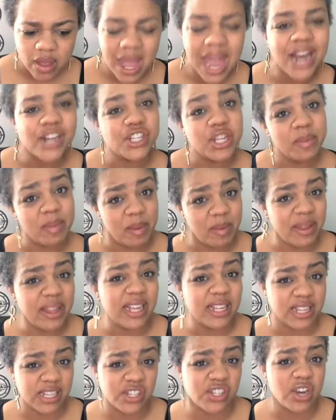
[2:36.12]
Actually, maybe
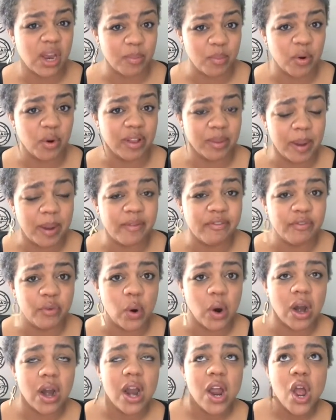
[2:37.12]
let's talk more about
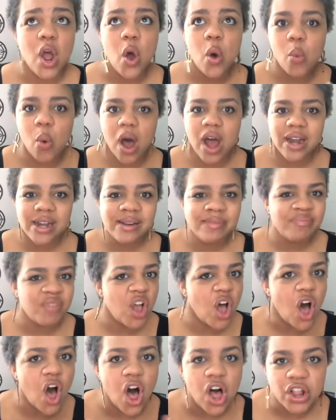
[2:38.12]
four. One,
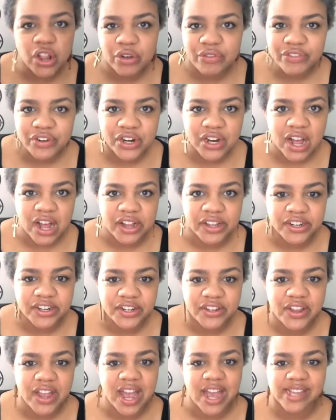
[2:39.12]
all over color,
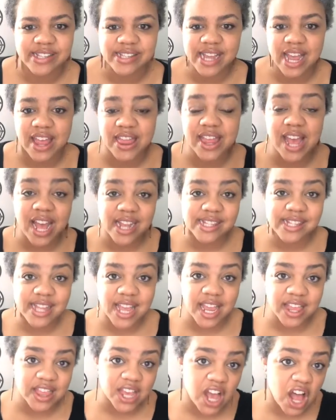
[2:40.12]
you guys. And that's
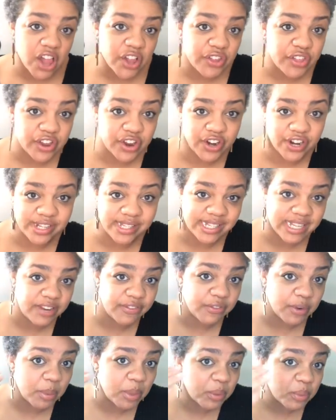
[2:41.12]
like the color that you're going to see
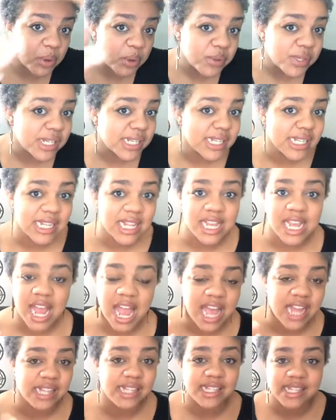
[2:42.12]
from the root to the
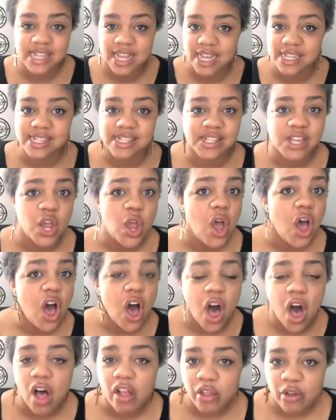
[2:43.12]
ends. That's
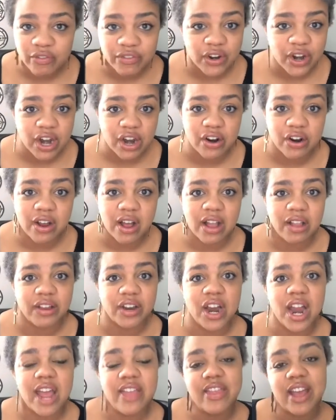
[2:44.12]
all over hair
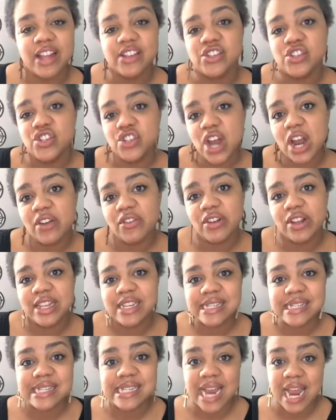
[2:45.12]
color. And that's
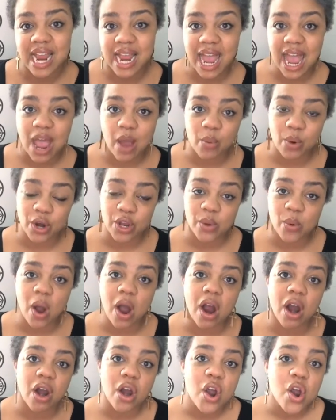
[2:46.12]
generally staying at where you
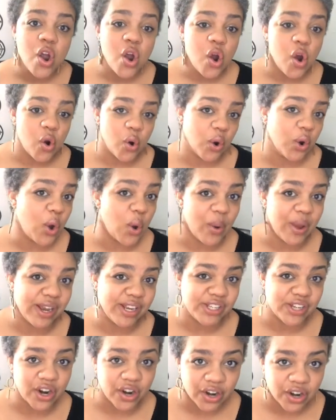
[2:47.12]
are or
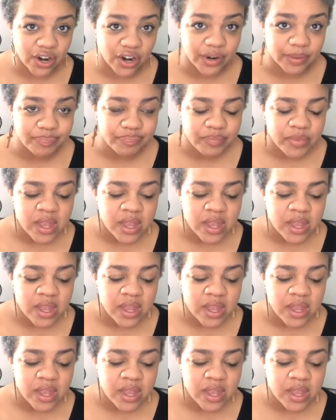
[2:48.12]
going darker.